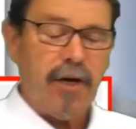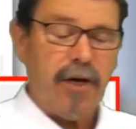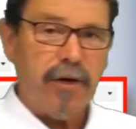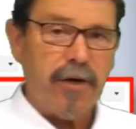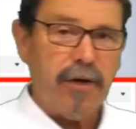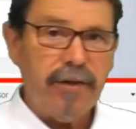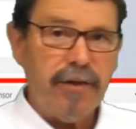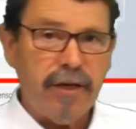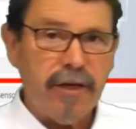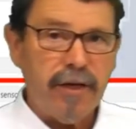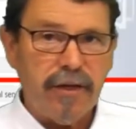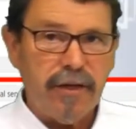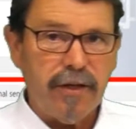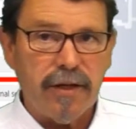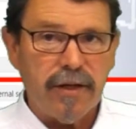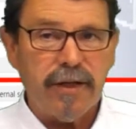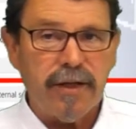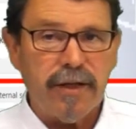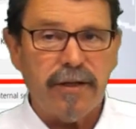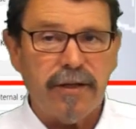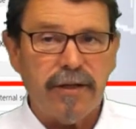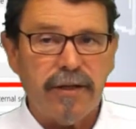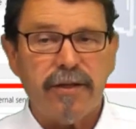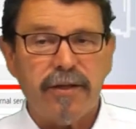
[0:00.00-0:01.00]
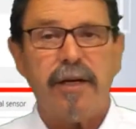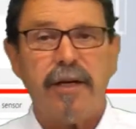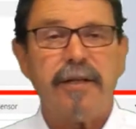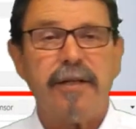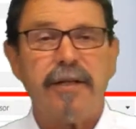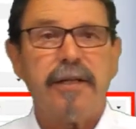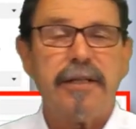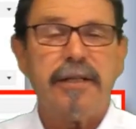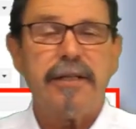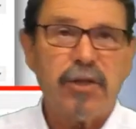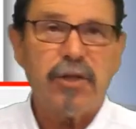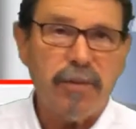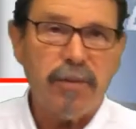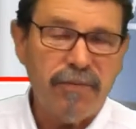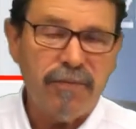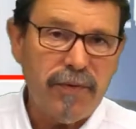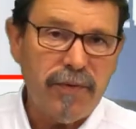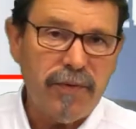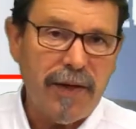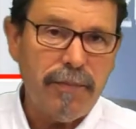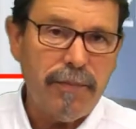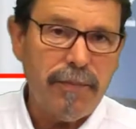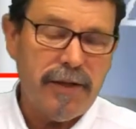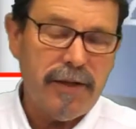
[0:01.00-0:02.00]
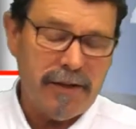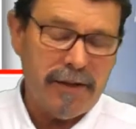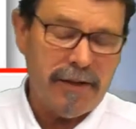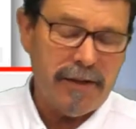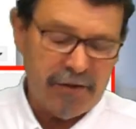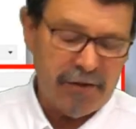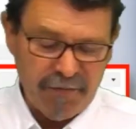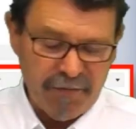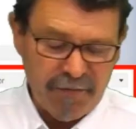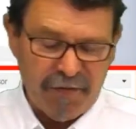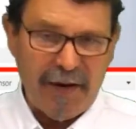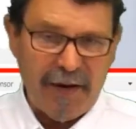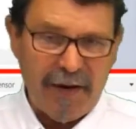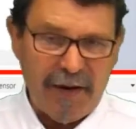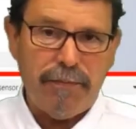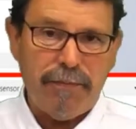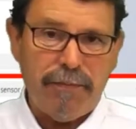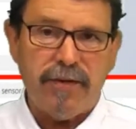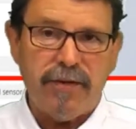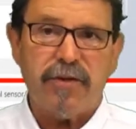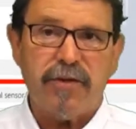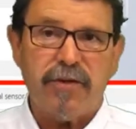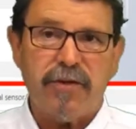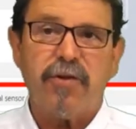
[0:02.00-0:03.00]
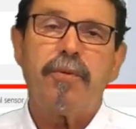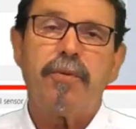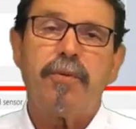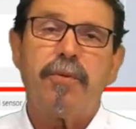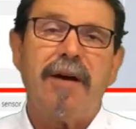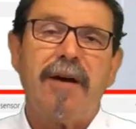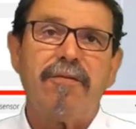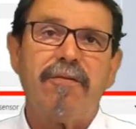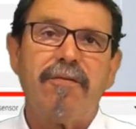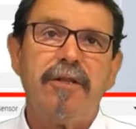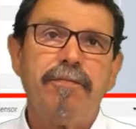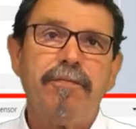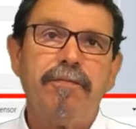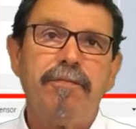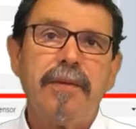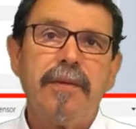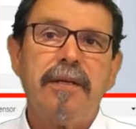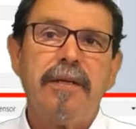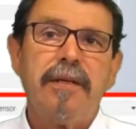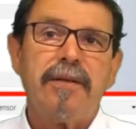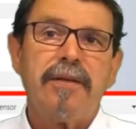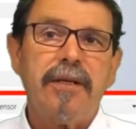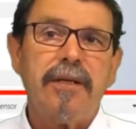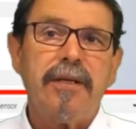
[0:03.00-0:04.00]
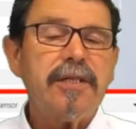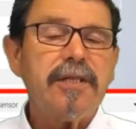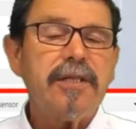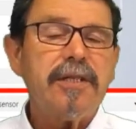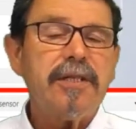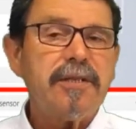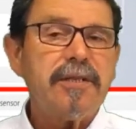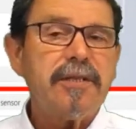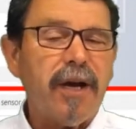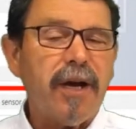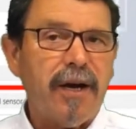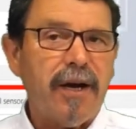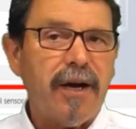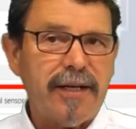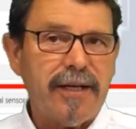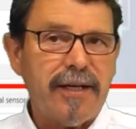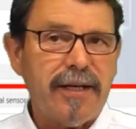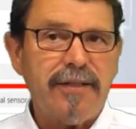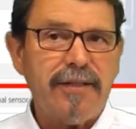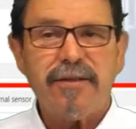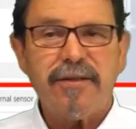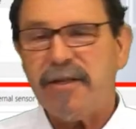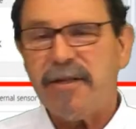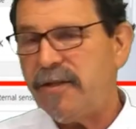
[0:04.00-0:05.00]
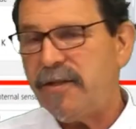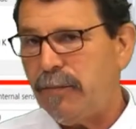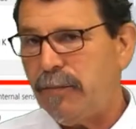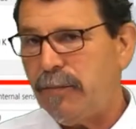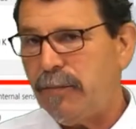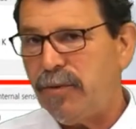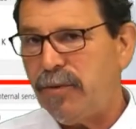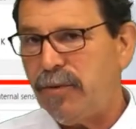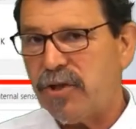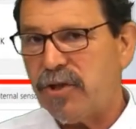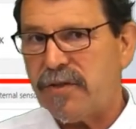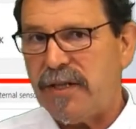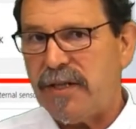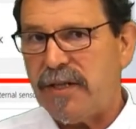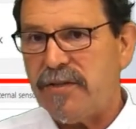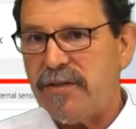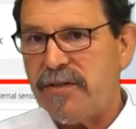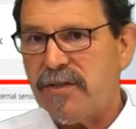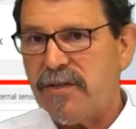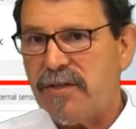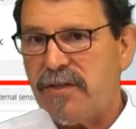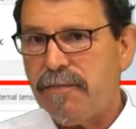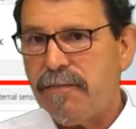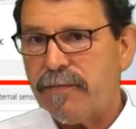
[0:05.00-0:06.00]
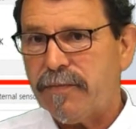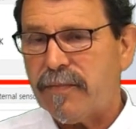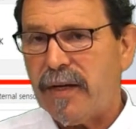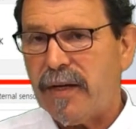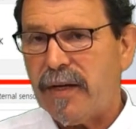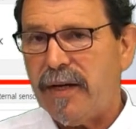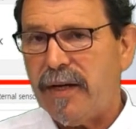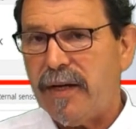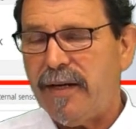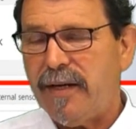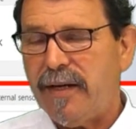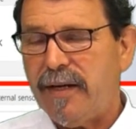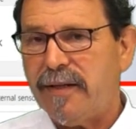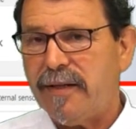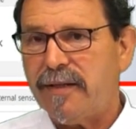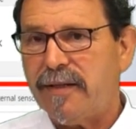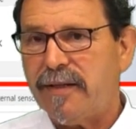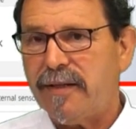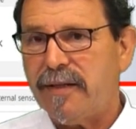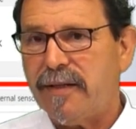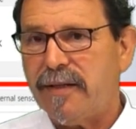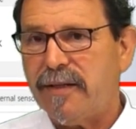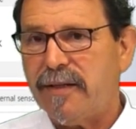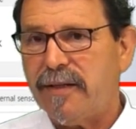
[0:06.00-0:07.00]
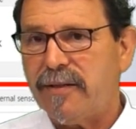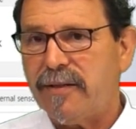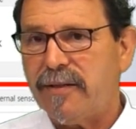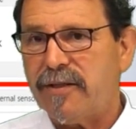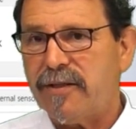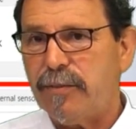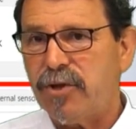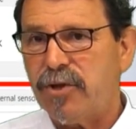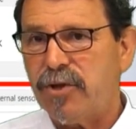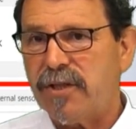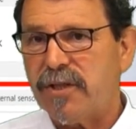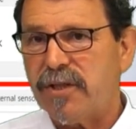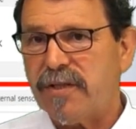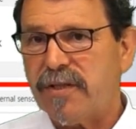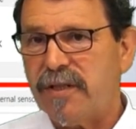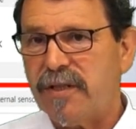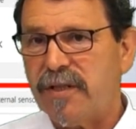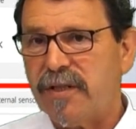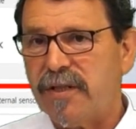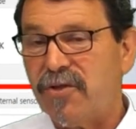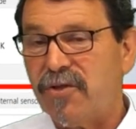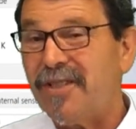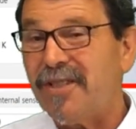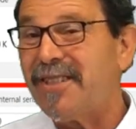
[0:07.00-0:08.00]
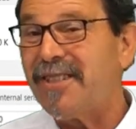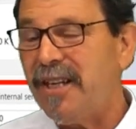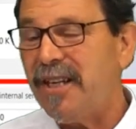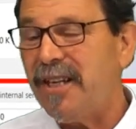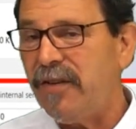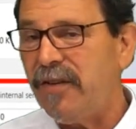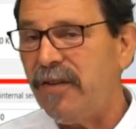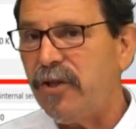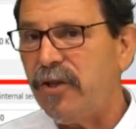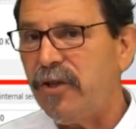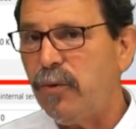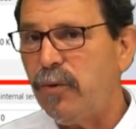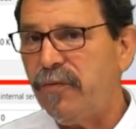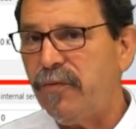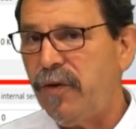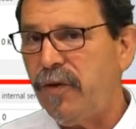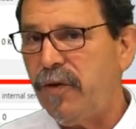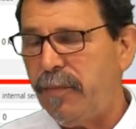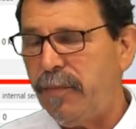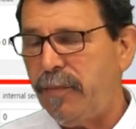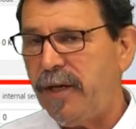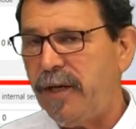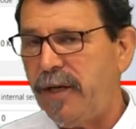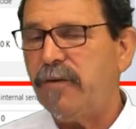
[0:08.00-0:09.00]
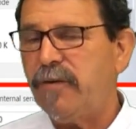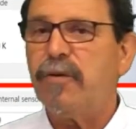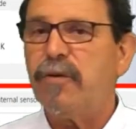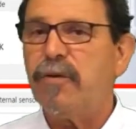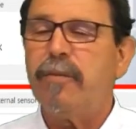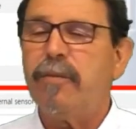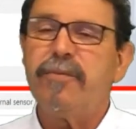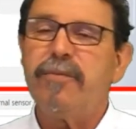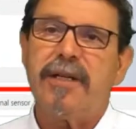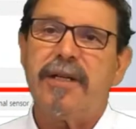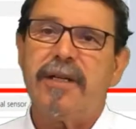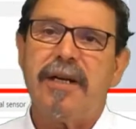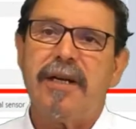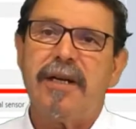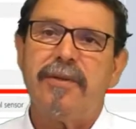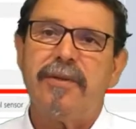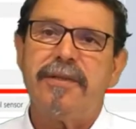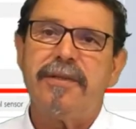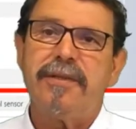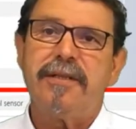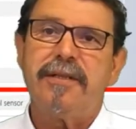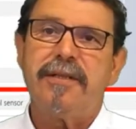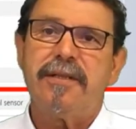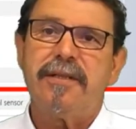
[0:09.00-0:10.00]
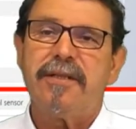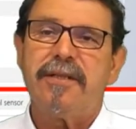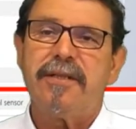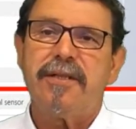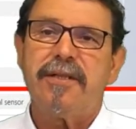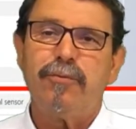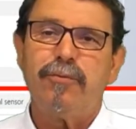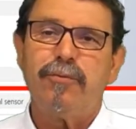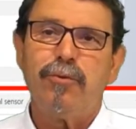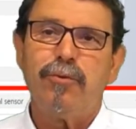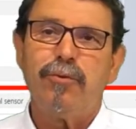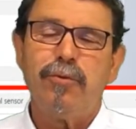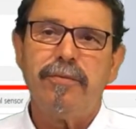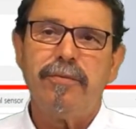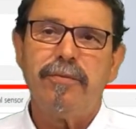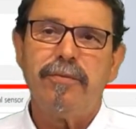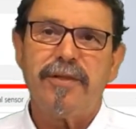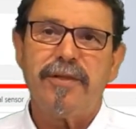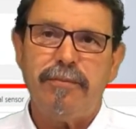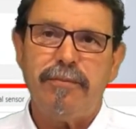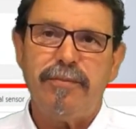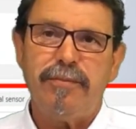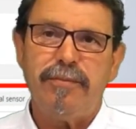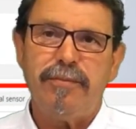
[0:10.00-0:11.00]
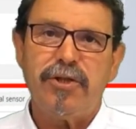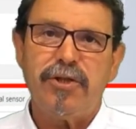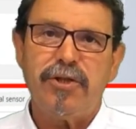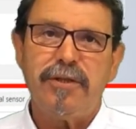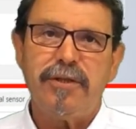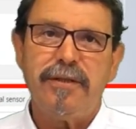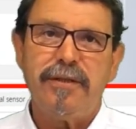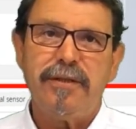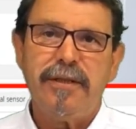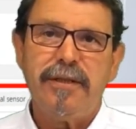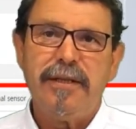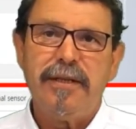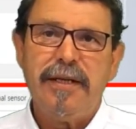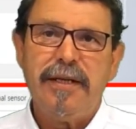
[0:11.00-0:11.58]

in the top flap in the top cover. There is behind the temperature sensor, and the temperature sensor is giving you feedback from the current, let's say, room temperature.